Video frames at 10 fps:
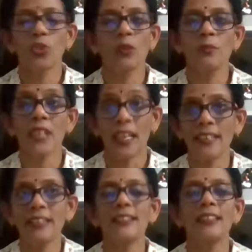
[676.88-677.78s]
job
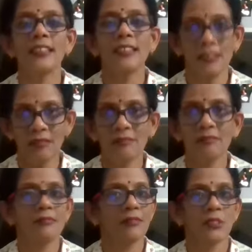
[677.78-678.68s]
silently they,
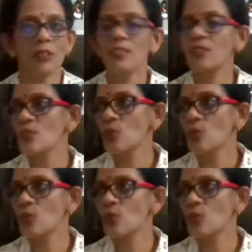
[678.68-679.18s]
yes